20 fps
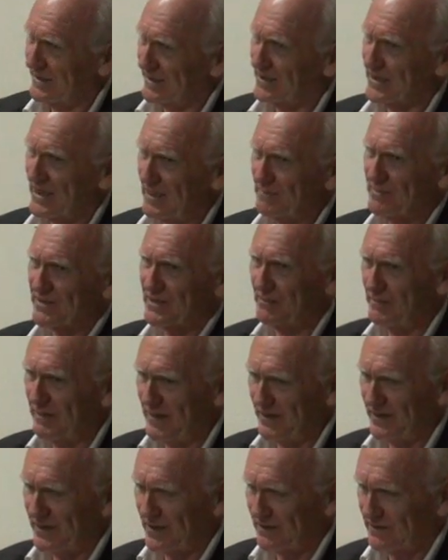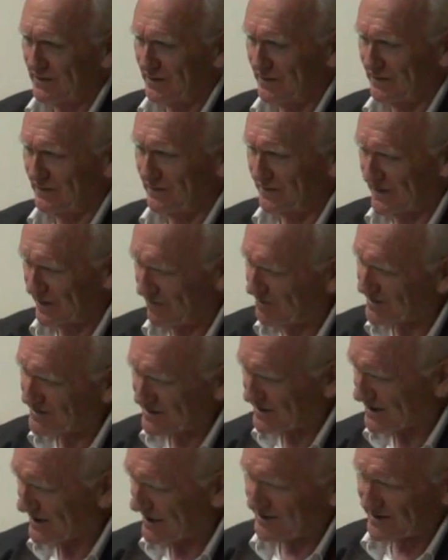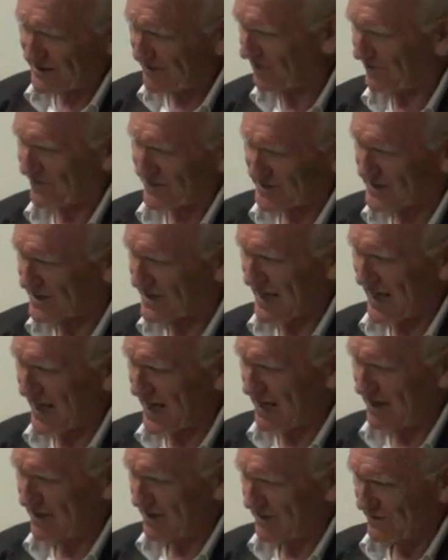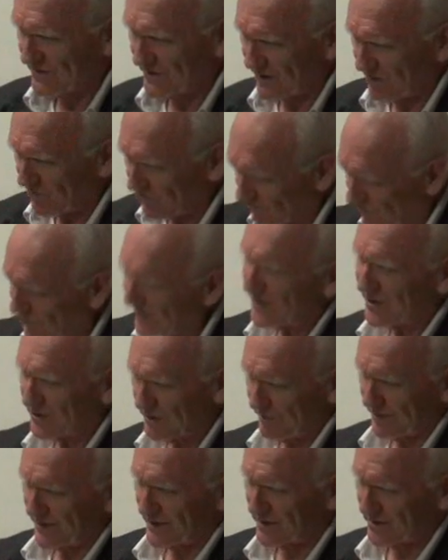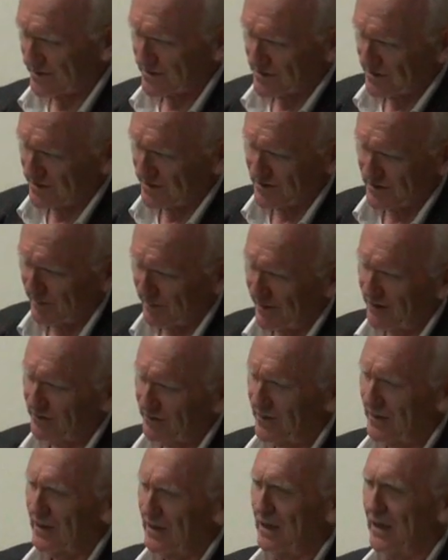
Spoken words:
It seems to me that there isn't a difference there that we should be concerned about.